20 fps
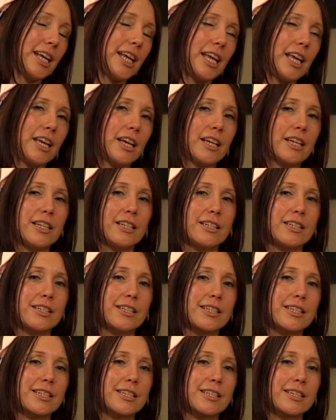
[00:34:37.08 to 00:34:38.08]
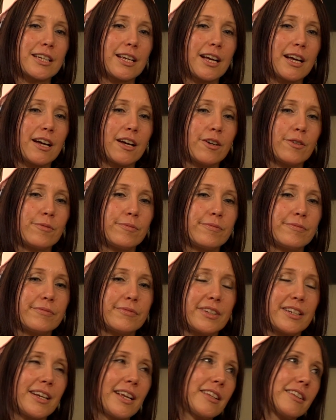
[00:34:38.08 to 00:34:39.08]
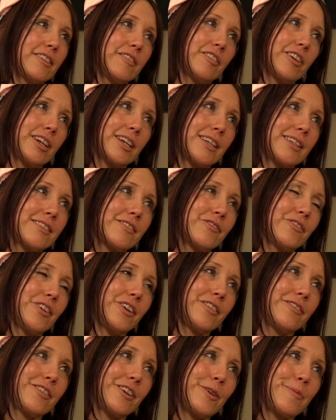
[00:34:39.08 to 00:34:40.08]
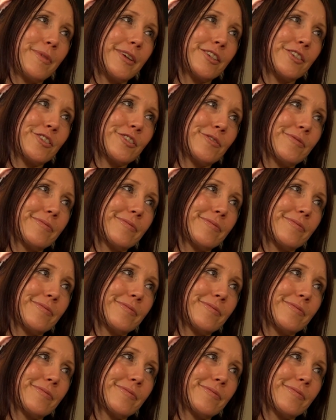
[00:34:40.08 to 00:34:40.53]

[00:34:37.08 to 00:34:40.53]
And I love our kids very, very much.